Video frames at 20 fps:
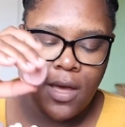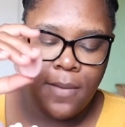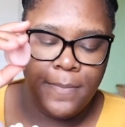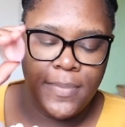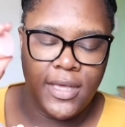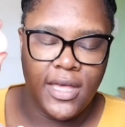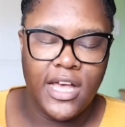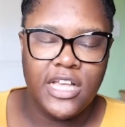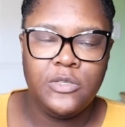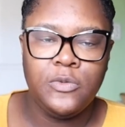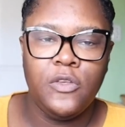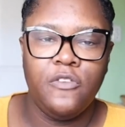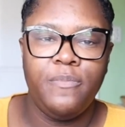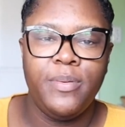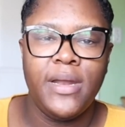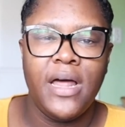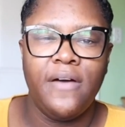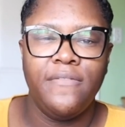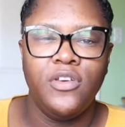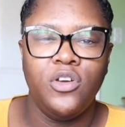Because we've
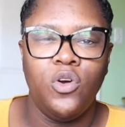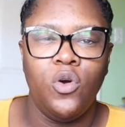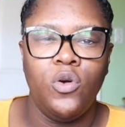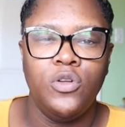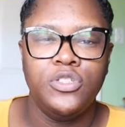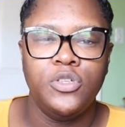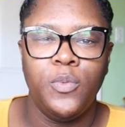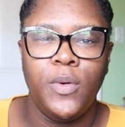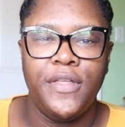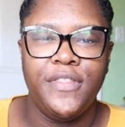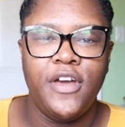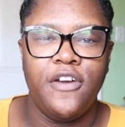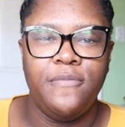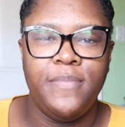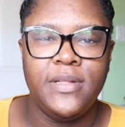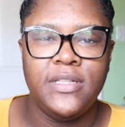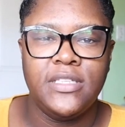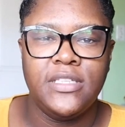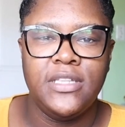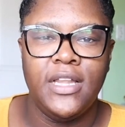been having colder weather, I've
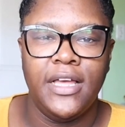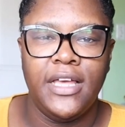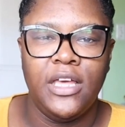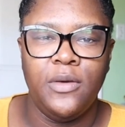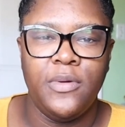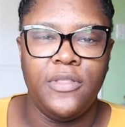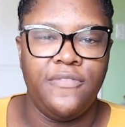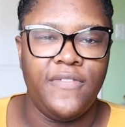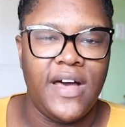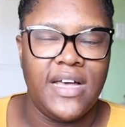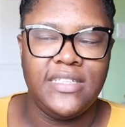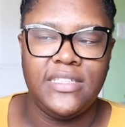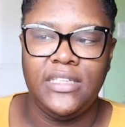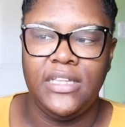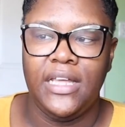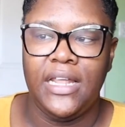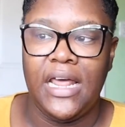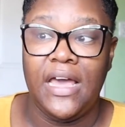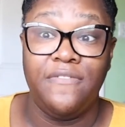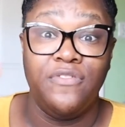been slugging with
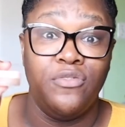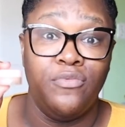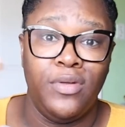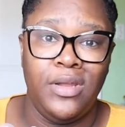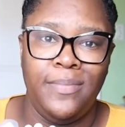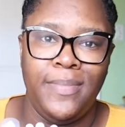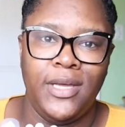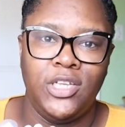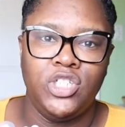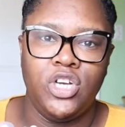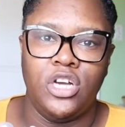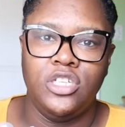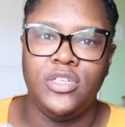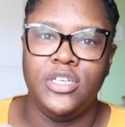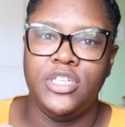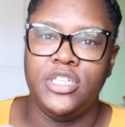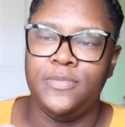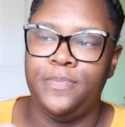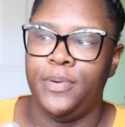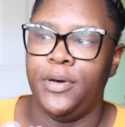Vaseline. I have the really big jar, so
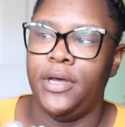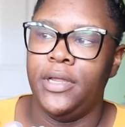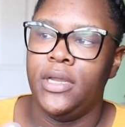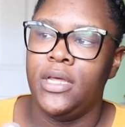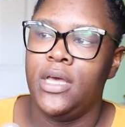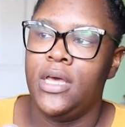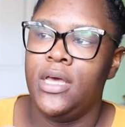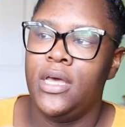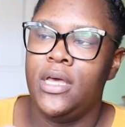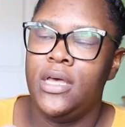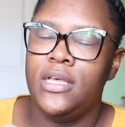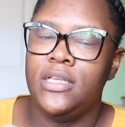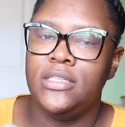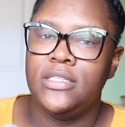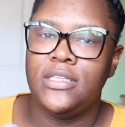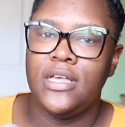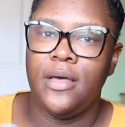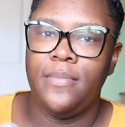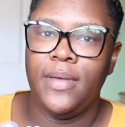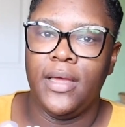I just put
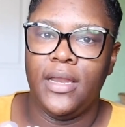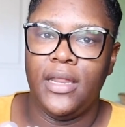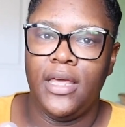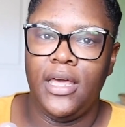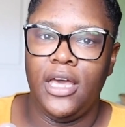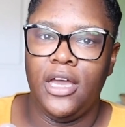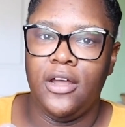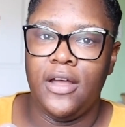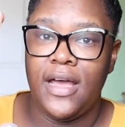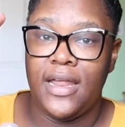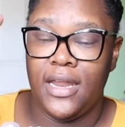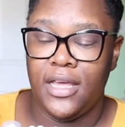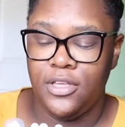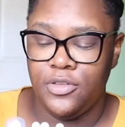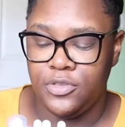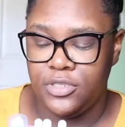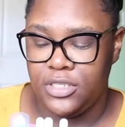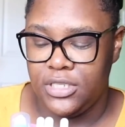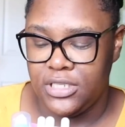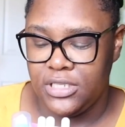some in here and I
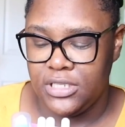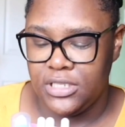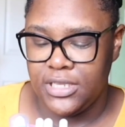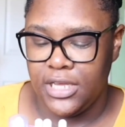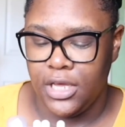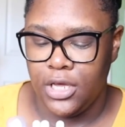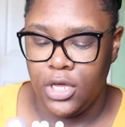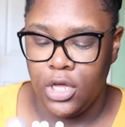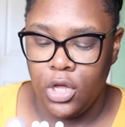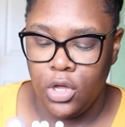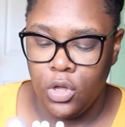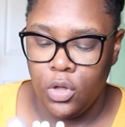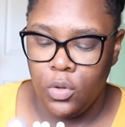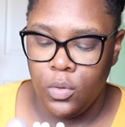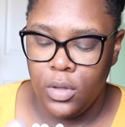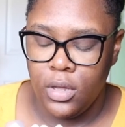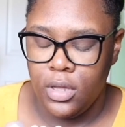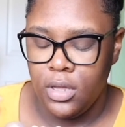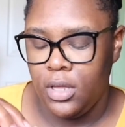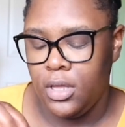use this as I
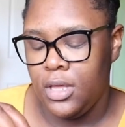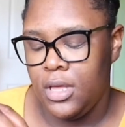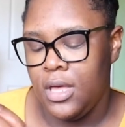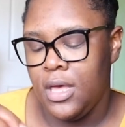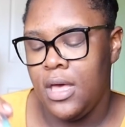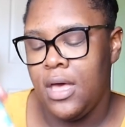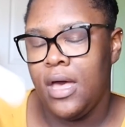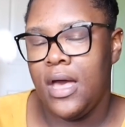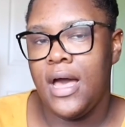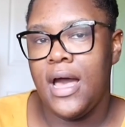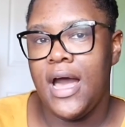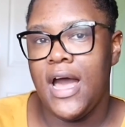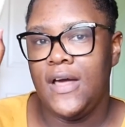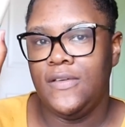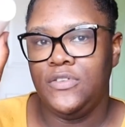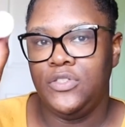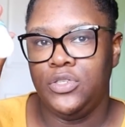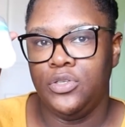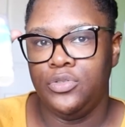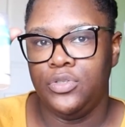go.
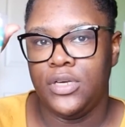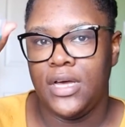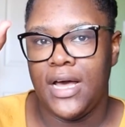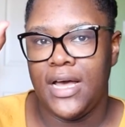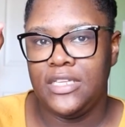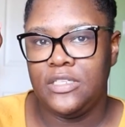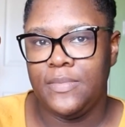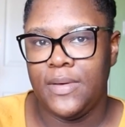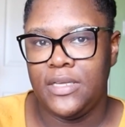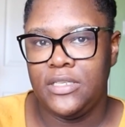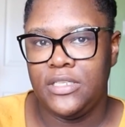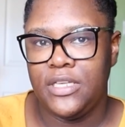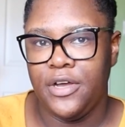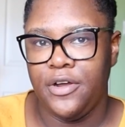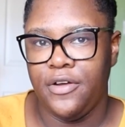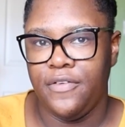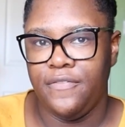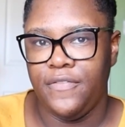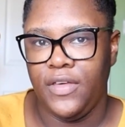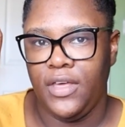I've showed you guys my
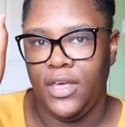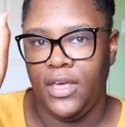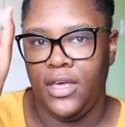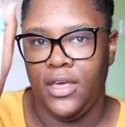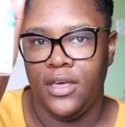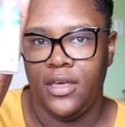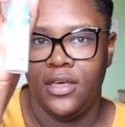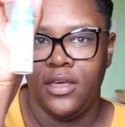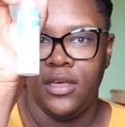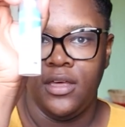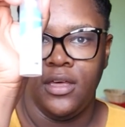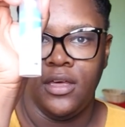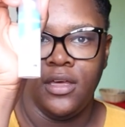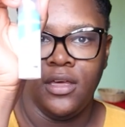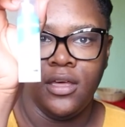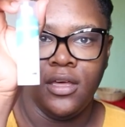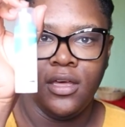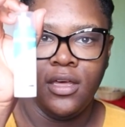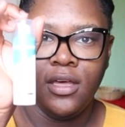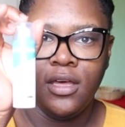CeraVe
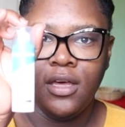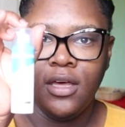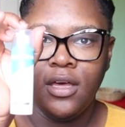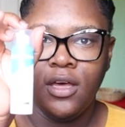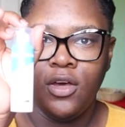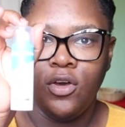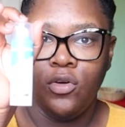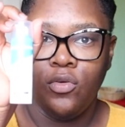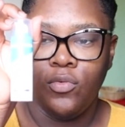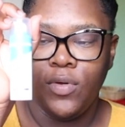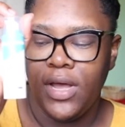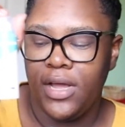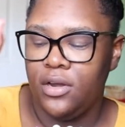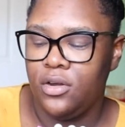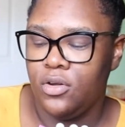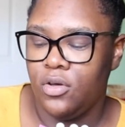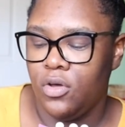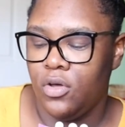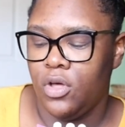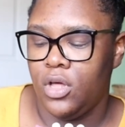
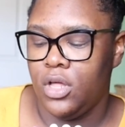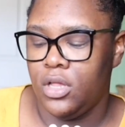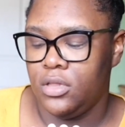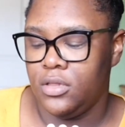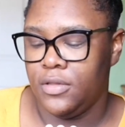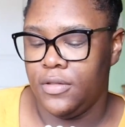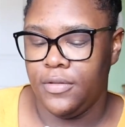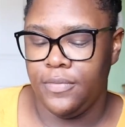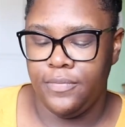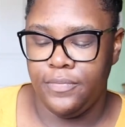retinol.